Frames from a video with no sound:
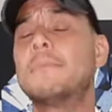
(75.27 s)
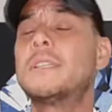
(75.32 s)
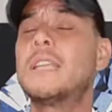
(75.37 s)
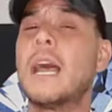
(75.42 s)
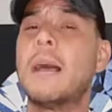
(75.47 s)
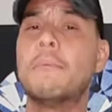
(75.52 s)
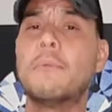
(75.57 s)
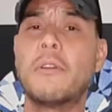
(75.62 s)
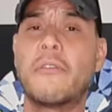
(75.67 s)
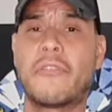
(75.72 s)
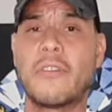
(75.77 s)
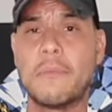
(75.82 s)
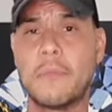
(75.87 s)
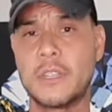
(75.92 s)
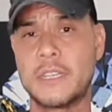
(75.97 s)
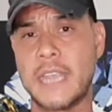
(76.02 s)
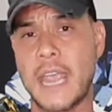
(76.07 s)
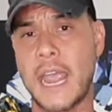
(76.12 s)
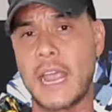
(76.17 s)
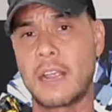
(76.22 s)
Tell them you're from the
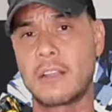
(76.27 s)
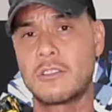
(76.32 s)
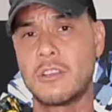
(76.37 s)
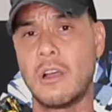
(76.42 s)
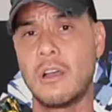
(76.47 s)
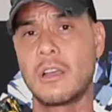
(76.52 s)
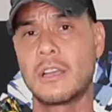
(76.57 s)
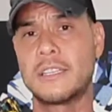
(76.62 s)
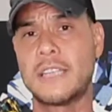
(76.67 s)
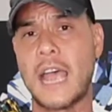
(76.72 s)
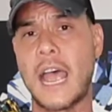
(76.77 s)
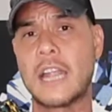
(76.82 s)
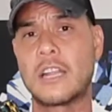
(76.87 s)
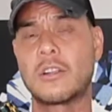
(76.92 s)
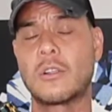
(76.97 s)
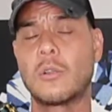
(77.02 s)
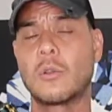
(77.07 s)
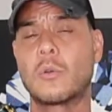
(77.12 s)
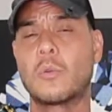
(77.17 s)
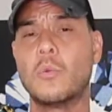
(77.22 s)
Tonka
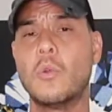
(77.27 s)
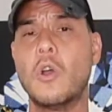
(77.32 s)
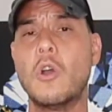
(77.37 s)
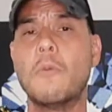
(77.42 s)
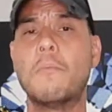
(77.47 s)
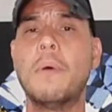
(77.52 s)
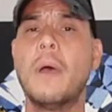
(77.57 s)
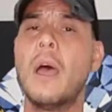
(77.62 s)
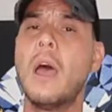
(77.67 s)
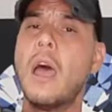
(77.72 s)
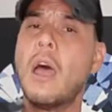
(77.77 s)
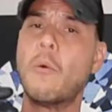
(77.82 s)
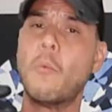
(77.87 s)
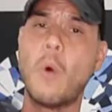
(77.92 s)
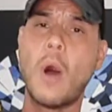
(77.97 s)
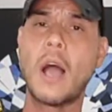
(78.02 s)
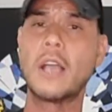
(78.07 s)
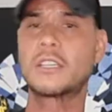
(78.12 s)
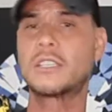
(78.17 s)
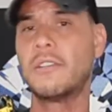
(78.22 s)
Tactical Group.
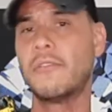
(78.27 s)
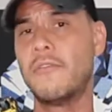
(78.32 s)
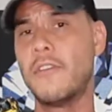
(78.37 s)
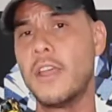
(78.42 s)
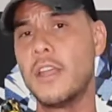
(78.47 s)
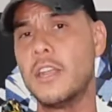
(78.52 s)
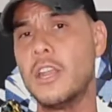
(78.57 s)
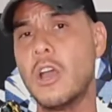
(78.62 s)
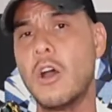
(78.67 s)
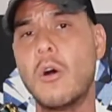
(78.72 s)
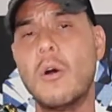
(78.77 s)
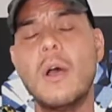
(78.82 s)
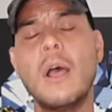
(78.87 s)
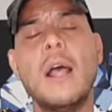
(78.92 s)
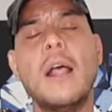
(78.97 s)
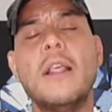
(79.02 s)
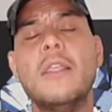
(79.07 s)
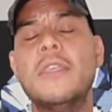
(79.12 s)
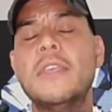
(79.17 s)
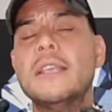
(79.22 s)
Watch the video.
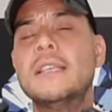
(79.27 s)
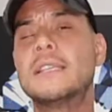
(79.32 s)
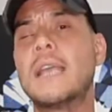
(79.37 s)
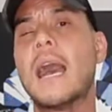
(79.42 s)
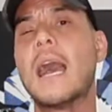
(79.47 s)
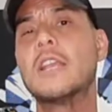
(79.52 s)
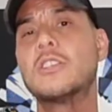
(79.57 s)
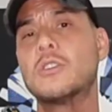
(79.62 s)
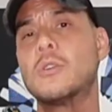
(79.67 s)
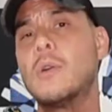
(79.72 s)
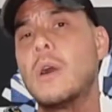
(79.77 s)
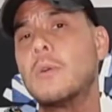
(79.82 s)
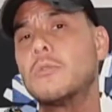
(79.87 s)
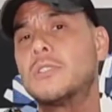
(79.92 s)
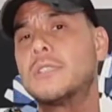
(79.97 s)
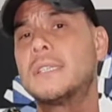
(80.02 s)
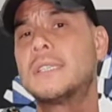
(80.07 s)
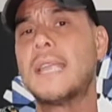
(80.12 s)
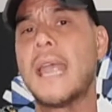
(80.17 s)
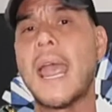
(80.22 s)
These guys are
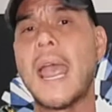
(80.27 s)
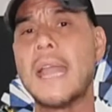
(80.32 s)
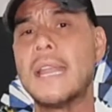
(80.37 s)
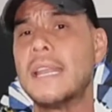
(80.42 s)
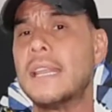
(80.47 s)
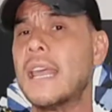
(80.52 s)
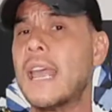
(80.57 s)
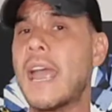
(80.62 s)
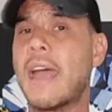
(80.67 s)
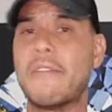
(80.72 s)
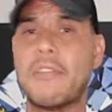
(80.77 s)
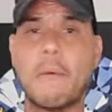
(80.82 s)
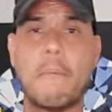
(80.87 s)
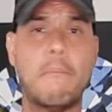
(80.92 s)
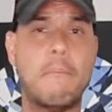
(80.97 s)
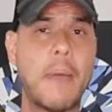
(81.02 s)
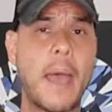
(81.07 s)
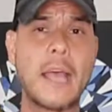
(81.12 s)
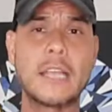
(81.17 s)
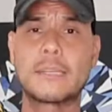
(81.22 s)
outstanding. They have the
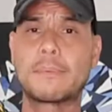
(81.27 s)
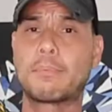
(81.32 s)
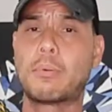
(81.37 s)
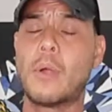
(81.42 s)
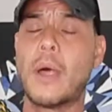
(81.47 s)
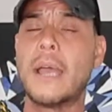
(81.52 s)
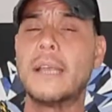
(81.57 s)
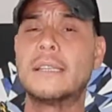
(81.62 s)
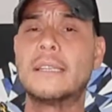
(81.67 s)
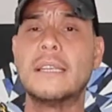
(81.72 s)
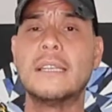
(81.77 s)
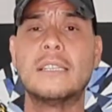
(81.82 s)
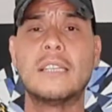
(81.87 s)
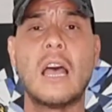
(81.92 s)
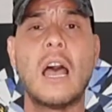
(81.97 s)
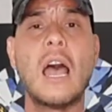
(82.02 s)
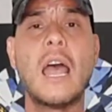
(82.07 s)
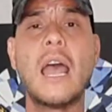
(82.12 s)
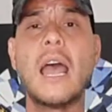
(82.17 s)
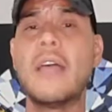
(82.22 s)
best prices
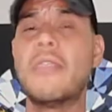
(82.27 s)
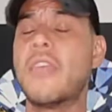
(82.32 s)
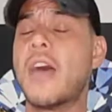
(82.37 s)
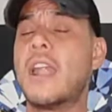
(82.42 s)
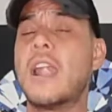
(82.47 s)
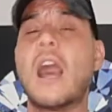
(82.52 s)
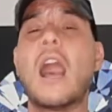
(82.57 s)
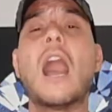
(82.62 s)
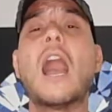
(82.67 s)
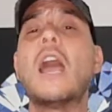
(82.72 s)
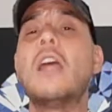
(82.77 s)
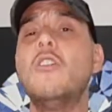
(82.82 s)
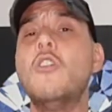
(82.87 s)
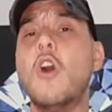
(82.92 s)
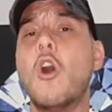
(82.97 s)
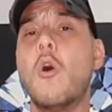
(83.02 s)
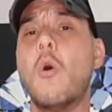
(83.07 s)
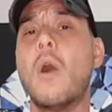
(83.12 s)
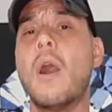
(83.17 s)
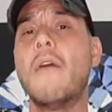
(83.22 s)
that I
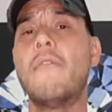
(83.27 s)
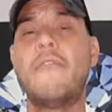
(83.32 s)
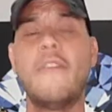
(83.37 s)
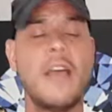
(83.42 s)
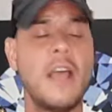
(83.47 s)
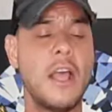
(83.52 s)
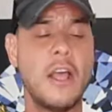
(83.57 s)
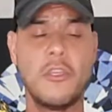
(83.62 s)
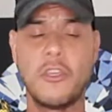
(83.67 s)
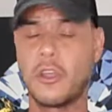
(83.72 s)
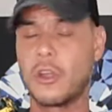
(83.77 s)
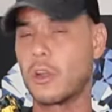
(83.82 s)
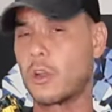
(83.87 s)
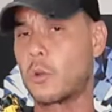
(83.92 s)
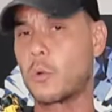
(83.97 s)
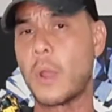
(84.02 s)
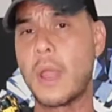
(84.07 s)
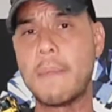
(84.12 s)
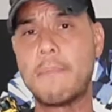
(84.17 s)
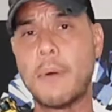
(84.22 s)
know of. They're a
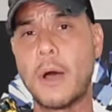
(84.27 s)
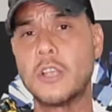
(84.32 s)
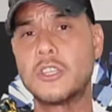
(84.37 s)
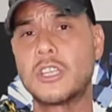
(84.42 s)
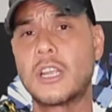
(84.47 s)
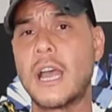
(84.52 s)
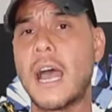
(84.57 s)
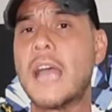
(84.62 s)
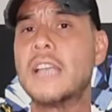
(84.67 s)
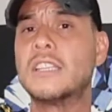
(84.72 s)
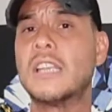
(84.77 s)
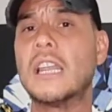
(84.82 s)
great bunch of guys.